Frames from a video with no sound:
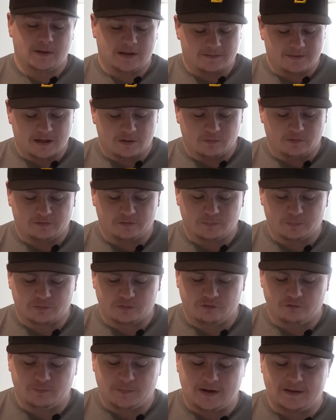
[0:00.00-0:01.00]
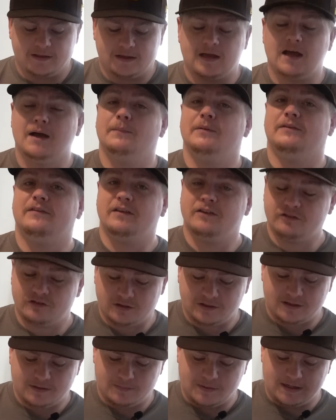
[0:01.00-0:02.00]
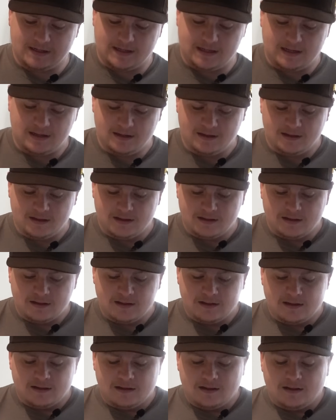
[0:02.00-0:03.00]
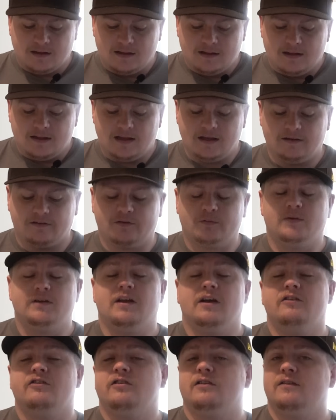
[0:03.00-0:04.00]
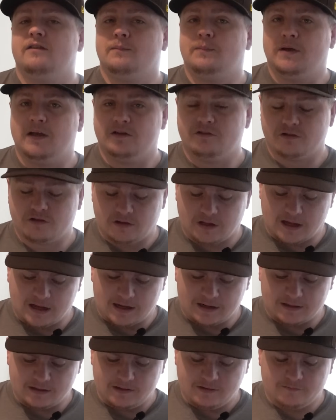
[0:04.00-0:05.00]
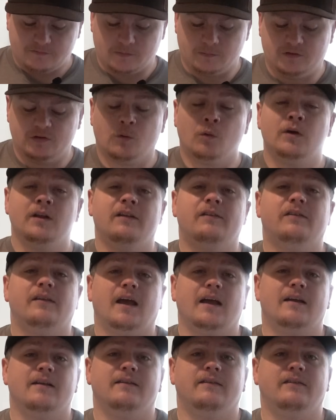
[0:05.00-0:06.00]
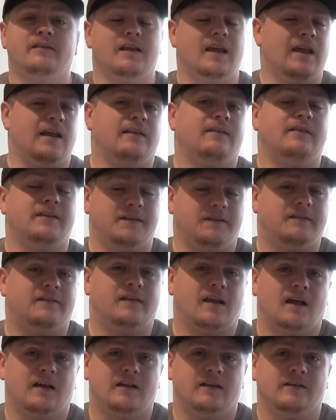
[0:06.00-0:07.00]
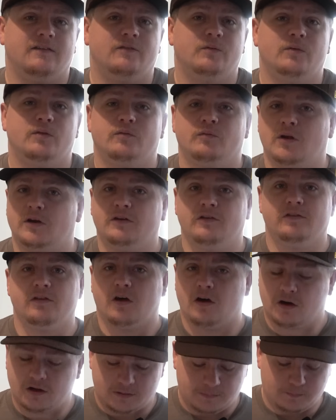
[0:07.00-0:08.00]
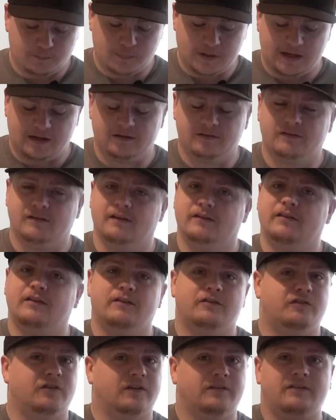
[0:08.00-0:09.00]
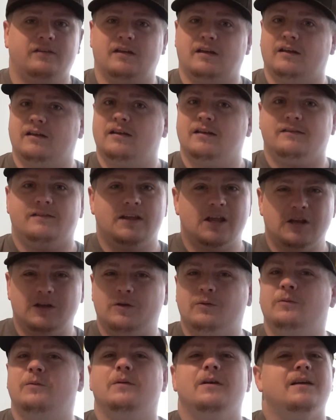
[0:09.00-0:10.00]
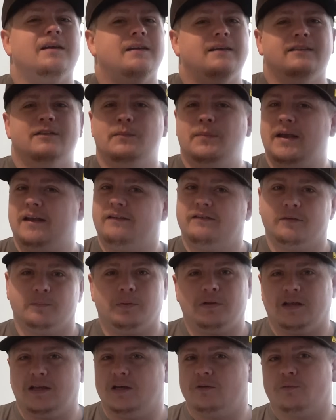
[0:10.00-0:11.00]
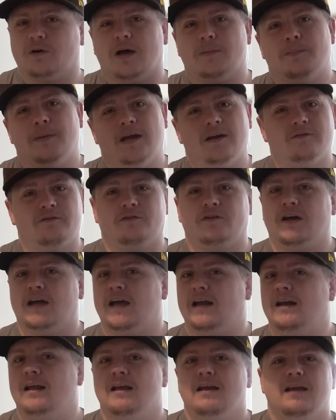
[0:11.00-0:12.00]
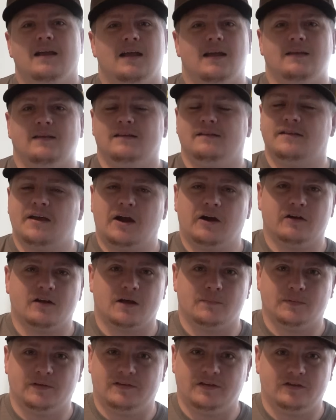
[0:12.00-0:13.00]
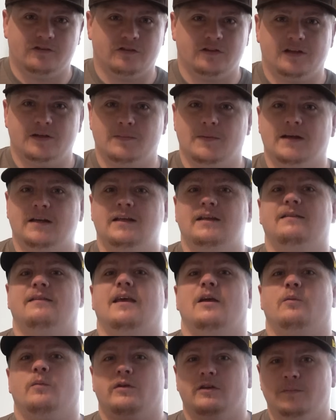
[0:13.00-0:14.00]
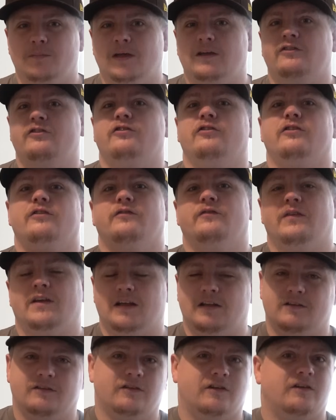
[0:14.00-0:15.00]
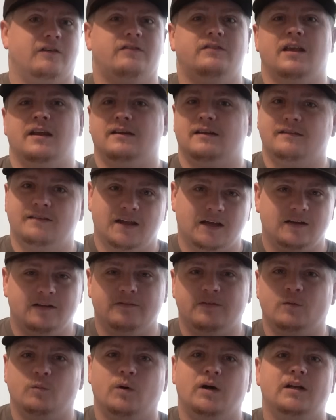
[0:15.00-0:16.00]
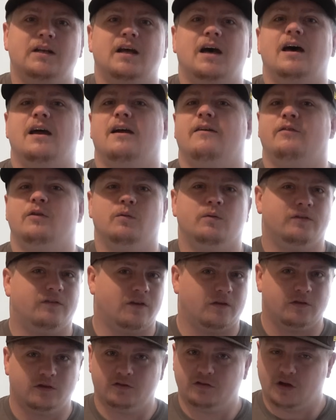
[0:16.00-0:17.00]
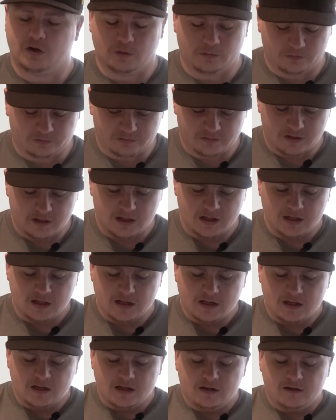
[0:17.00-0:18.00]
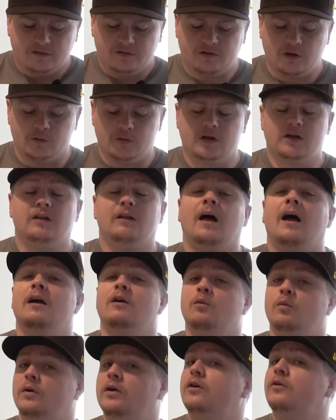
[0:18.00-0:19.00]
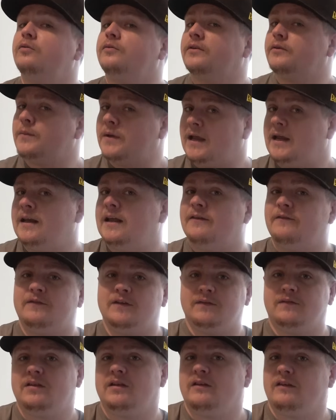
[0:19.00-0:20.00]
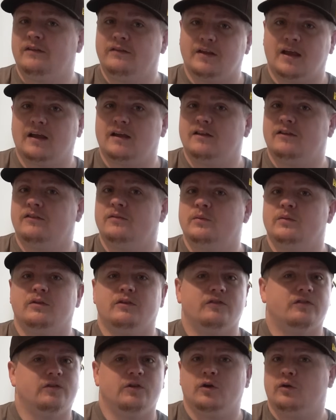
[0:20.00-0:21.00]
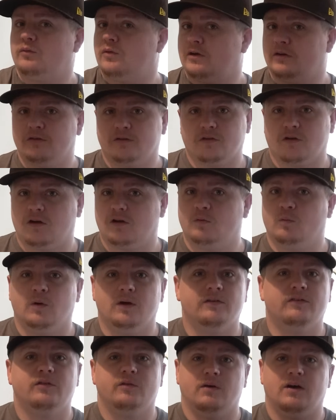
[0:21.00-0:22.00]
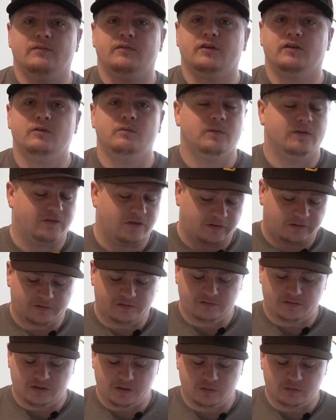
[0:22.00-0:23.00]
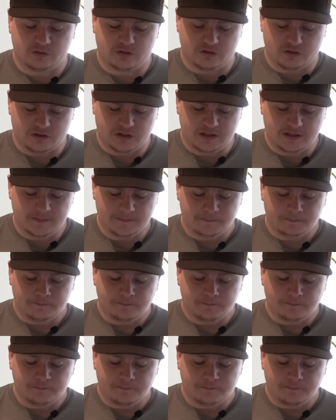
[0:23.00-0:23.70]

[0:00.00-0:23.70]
about that was approved by the competition committee is the reduction of the pitch clock from 20 seconds to 18 seconds with runners on base. This is just to continue the pace of play. Rob Manfred and the entire competition committee, they want to make sure fans are staying attentive and whatnot, everyone's on their toes. So the clock will remain at 15 seconds when there's no runners on whatsoever, which is still good.